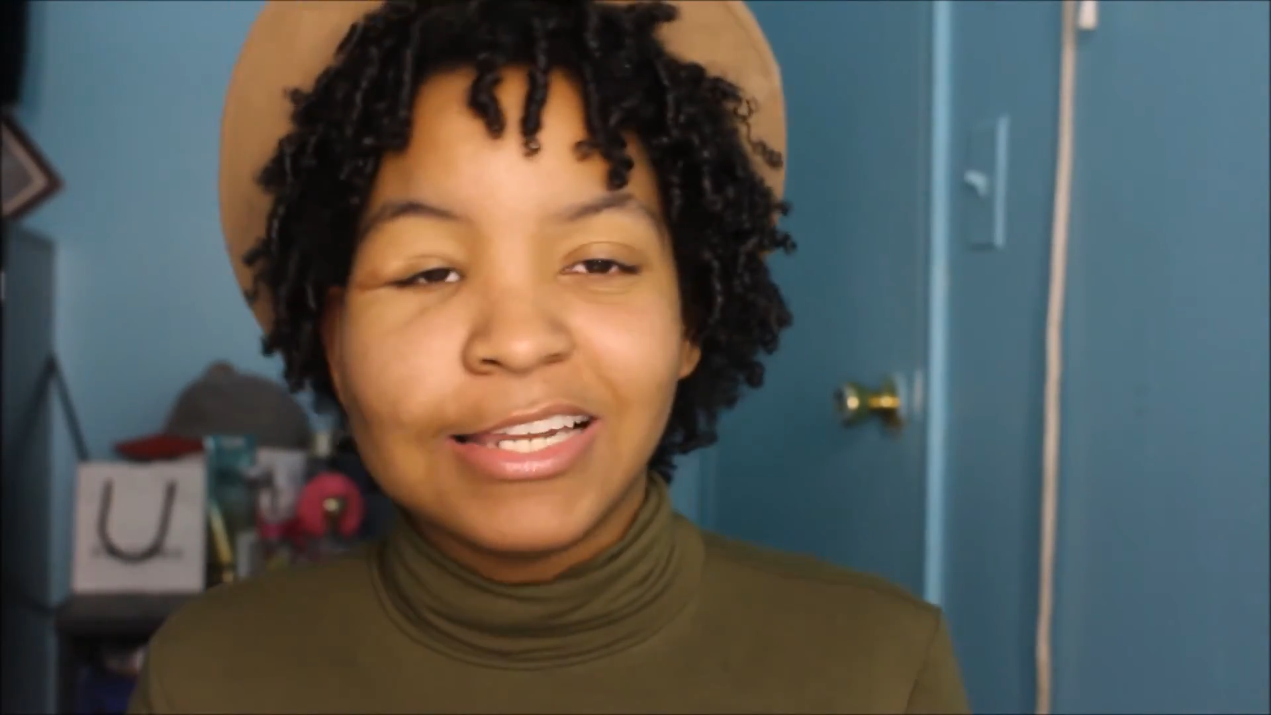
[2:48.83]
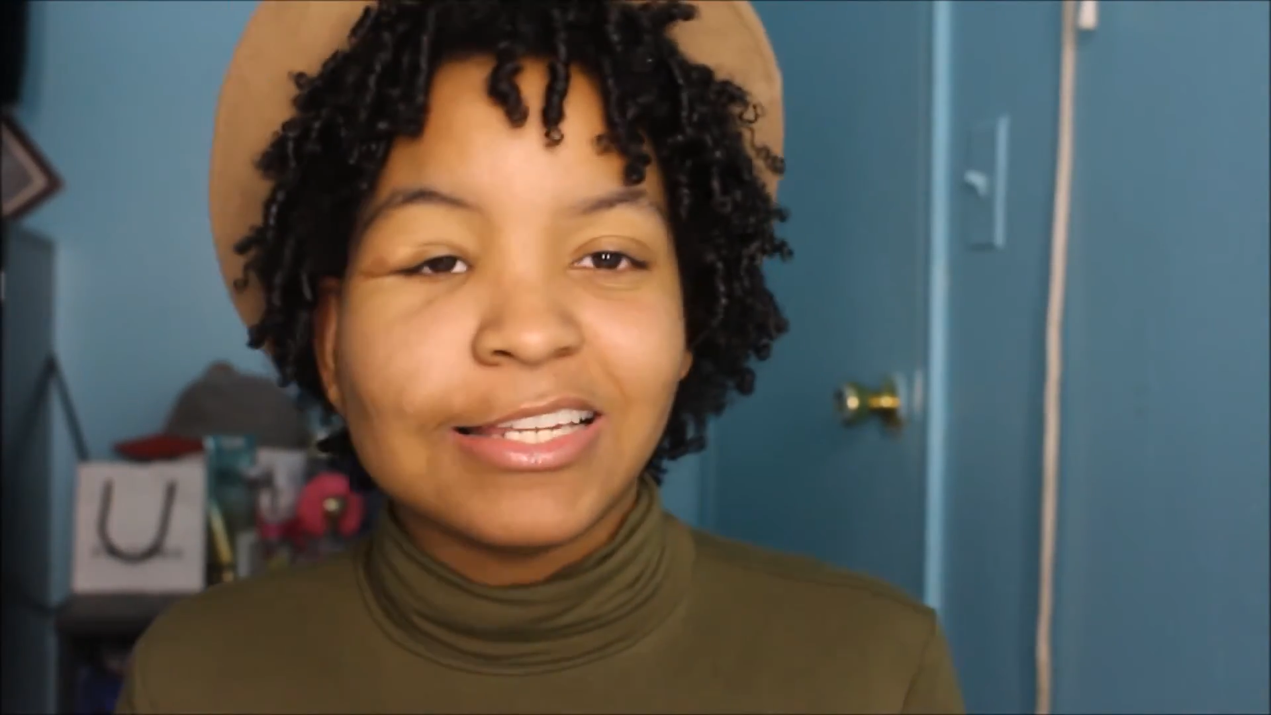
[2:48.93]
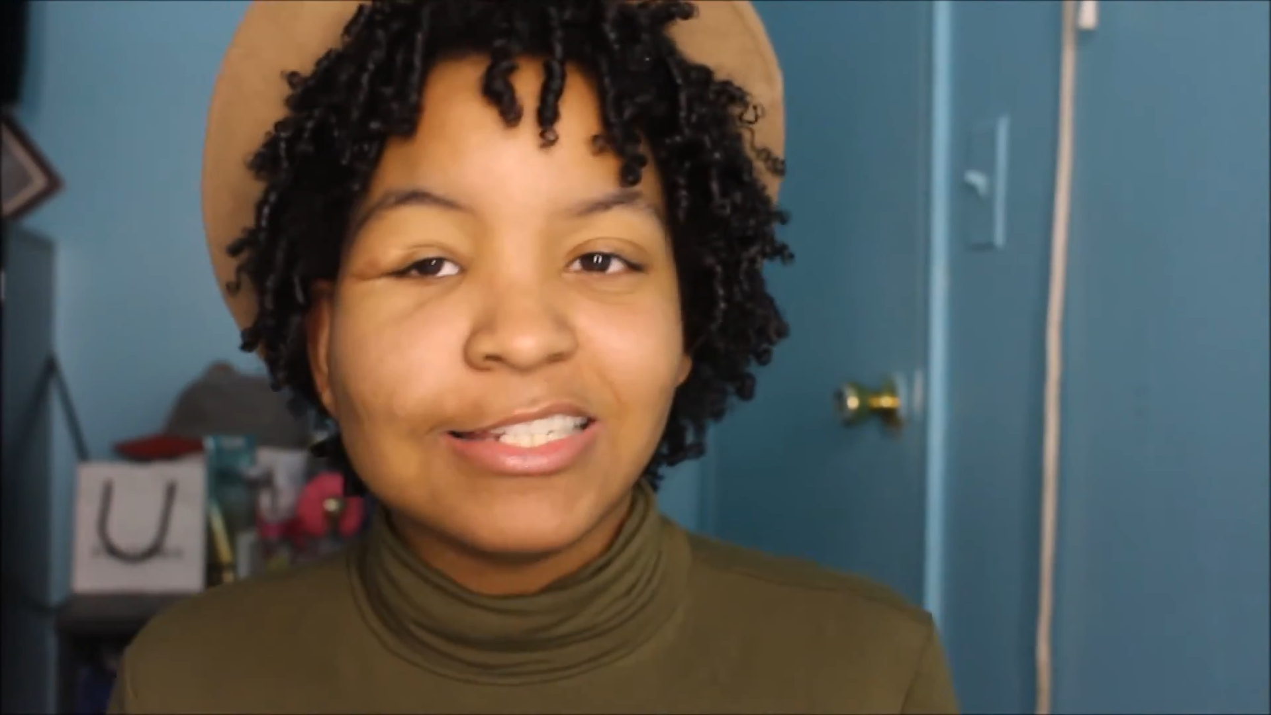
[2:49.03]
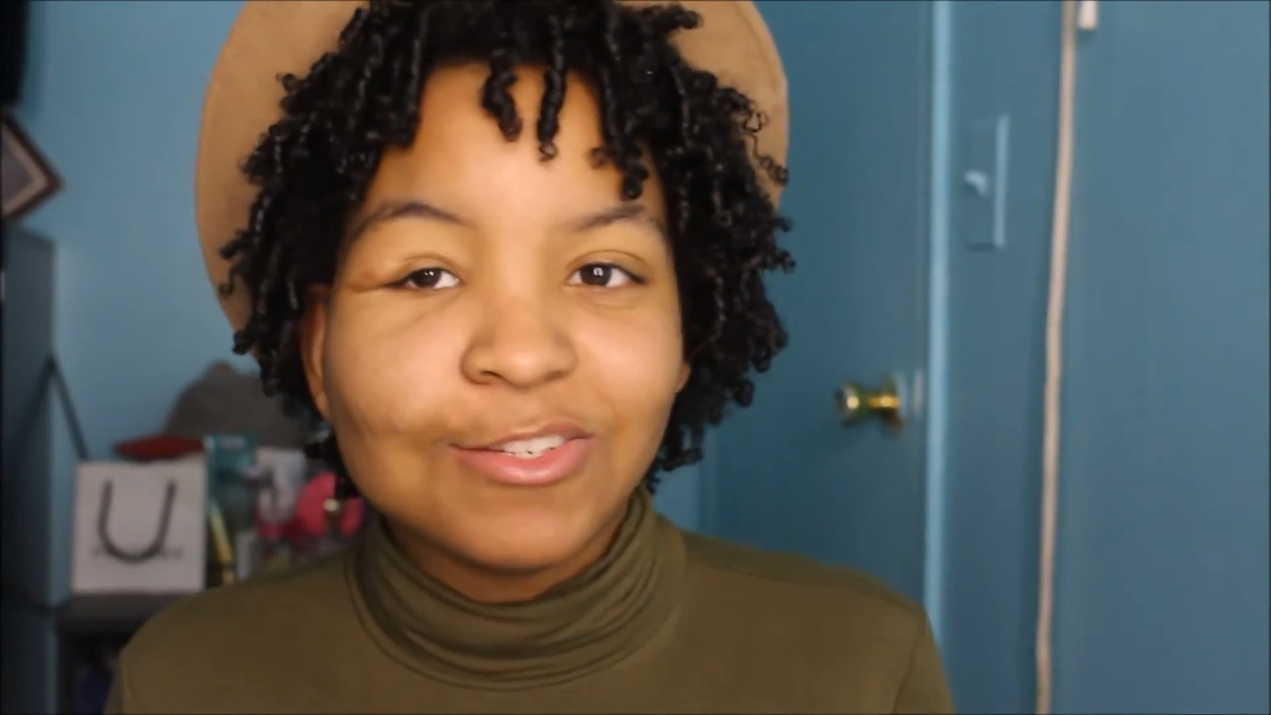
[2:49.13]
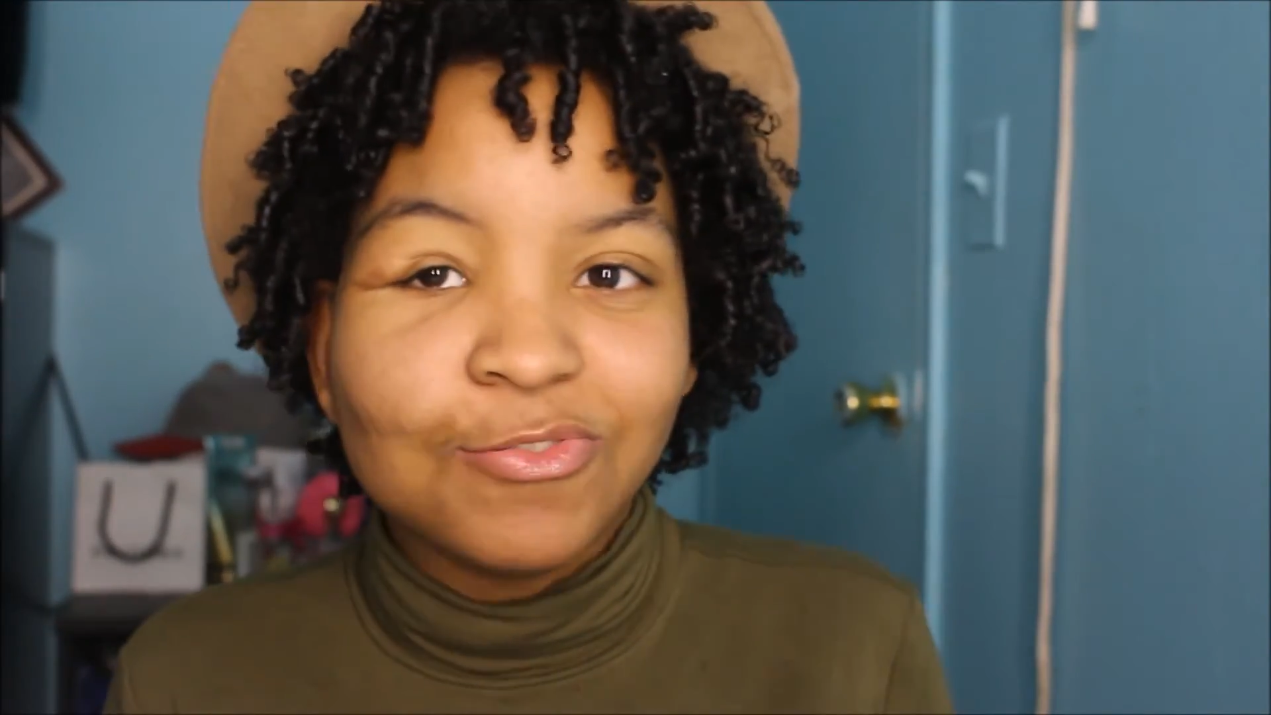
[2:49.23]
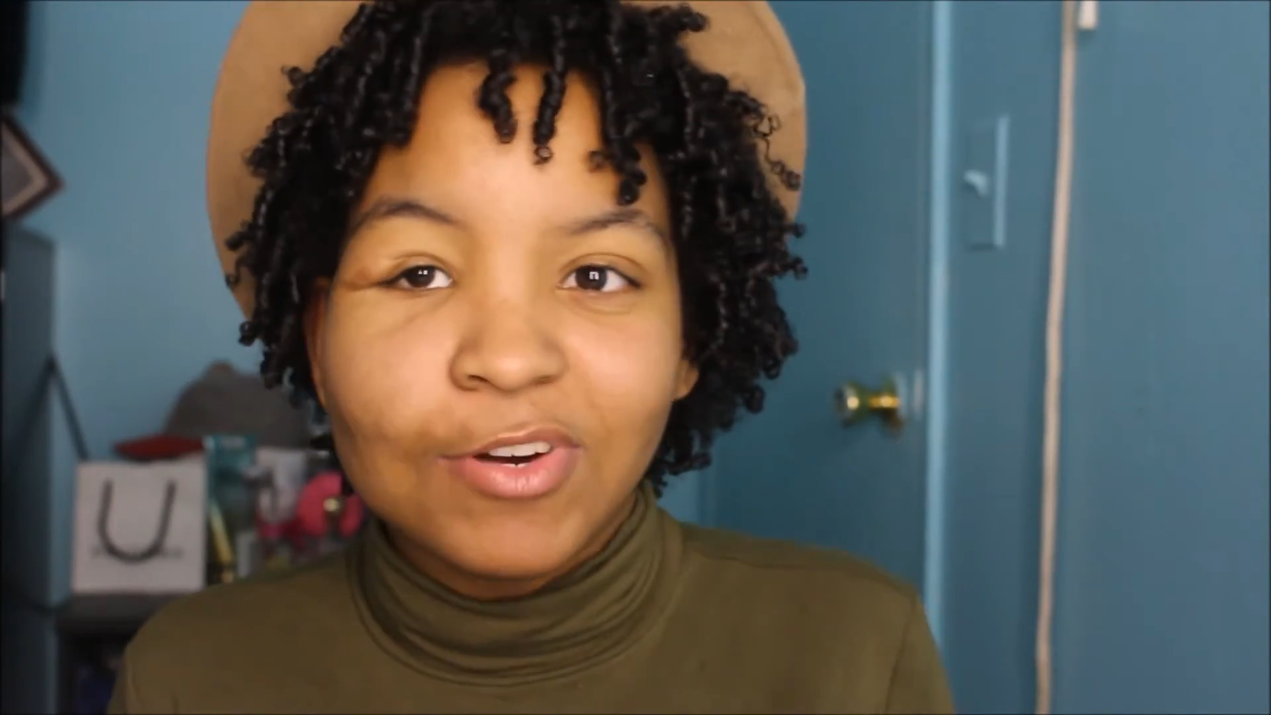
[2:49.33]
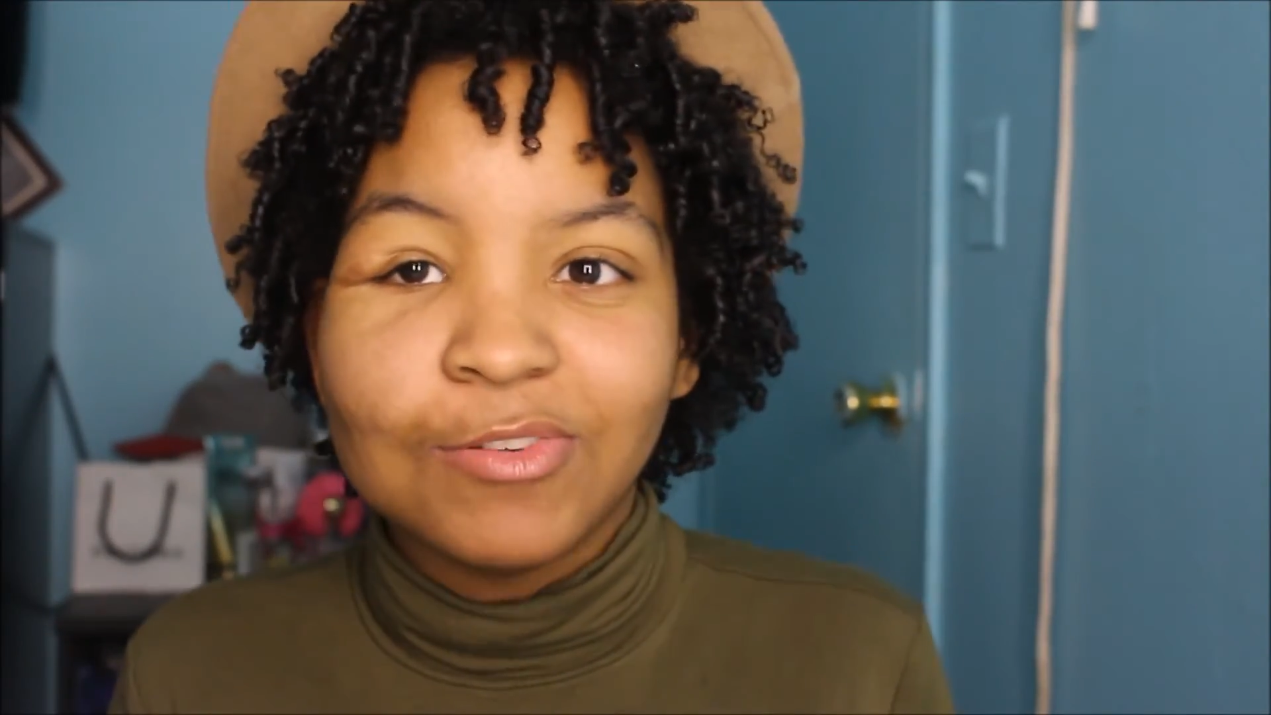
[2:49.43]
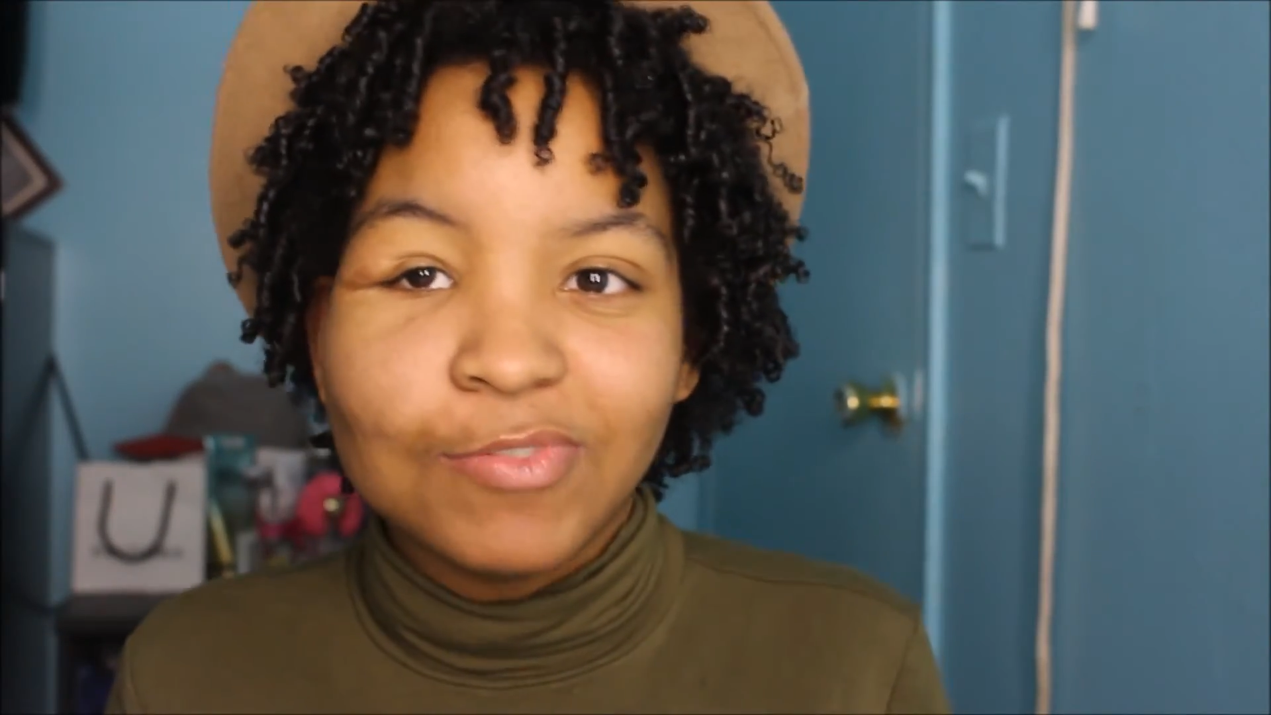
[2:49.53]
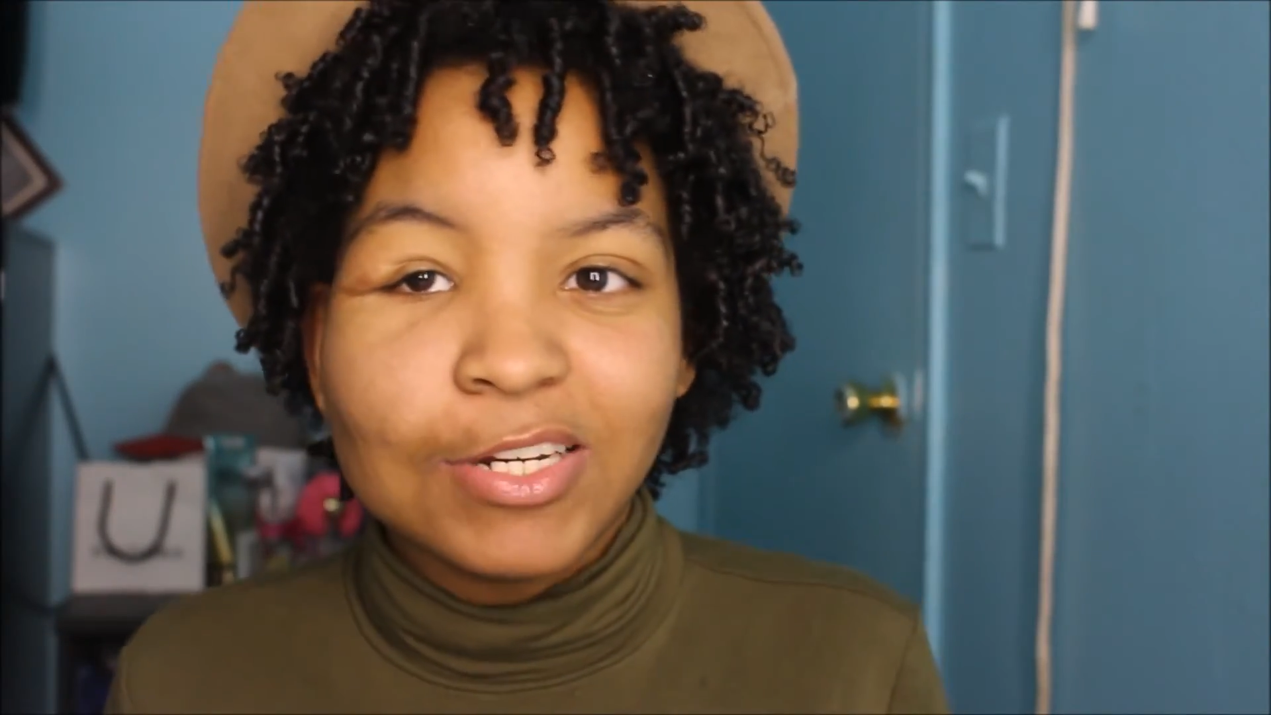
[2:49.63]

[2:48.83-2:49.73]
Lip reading: Like, this is a fun